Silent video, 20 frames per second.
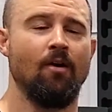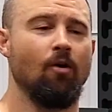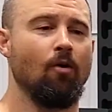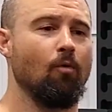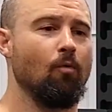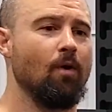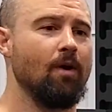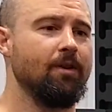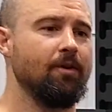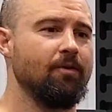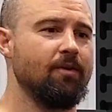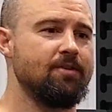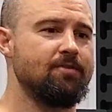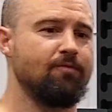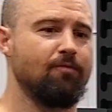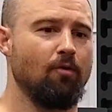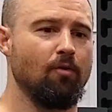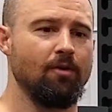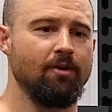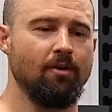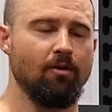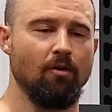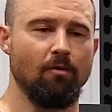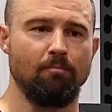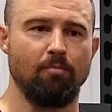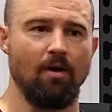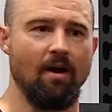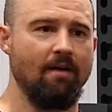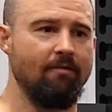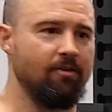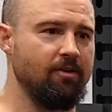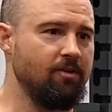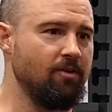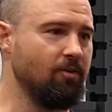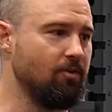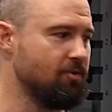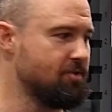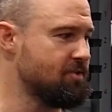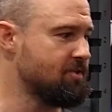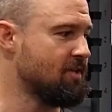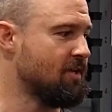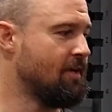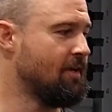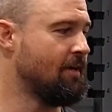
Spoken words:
or whether it's for your own private use.